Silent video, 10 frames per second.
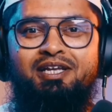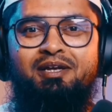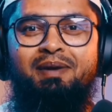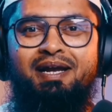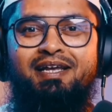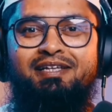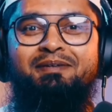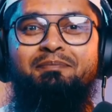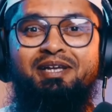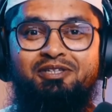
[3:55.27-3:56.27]
command doesn't
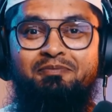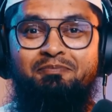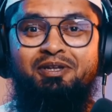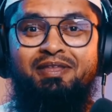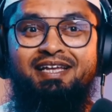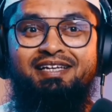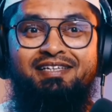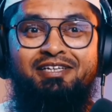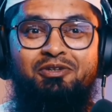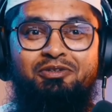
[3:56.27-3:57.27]
mean you've built
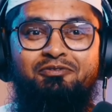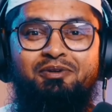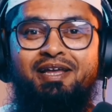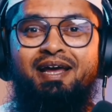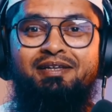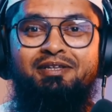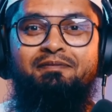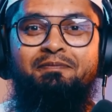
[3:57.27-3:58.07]
anything useful yet.